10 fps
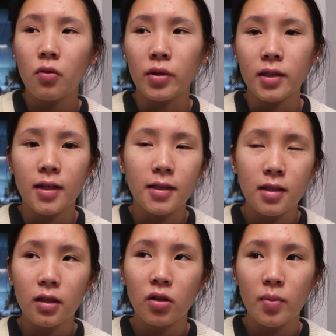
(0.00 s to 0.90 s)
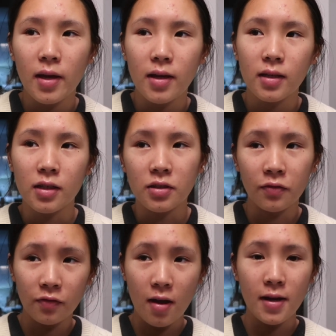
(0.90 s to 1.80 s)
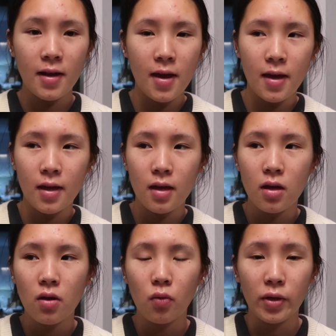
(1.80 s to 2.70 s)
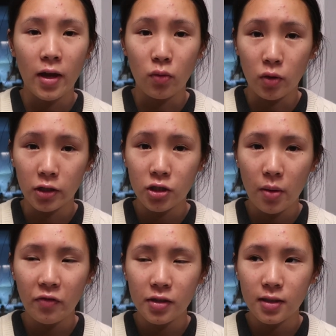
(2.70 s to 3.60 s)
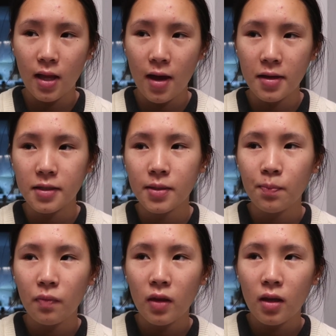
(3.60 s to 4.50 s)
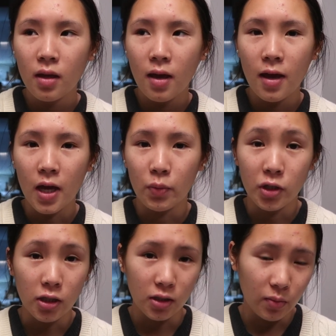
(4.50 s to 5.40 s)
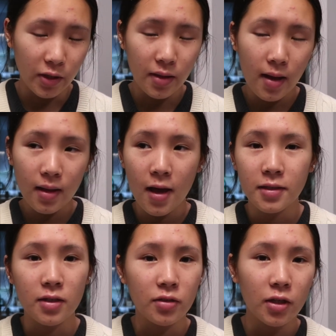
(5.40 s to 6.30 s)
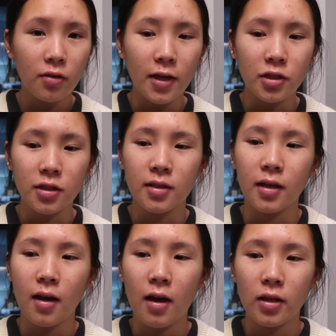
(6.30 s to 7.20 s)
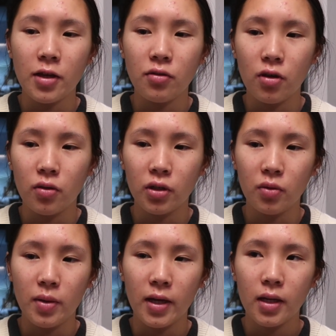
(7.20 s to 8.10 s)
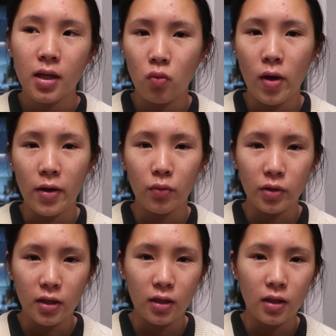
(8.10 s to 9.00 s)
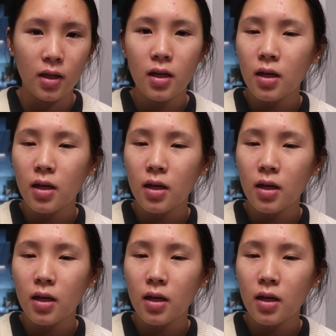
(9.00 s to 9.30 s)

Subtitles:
We had texted a little bit into Friday. We had a workshop for this class and we talked a little bit in that class and I was like, great. She's like, I'll let you know a little bit when we